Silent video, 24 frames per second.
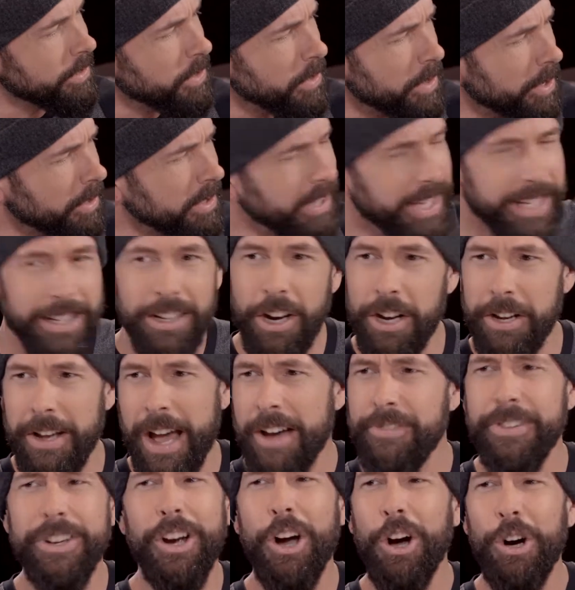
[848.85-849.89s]
So they're like
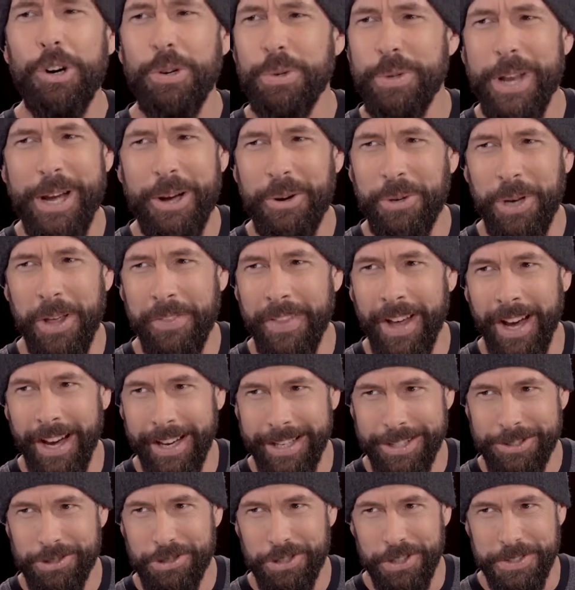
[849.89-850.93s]
having a hoedown on the
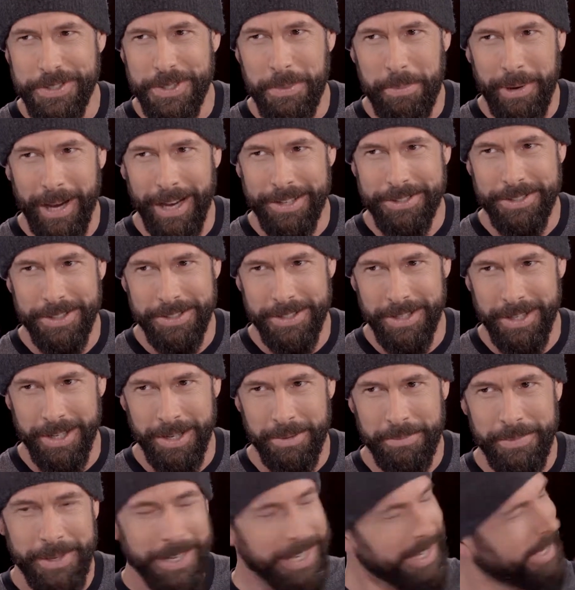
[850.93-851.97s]
ice just to pass the time.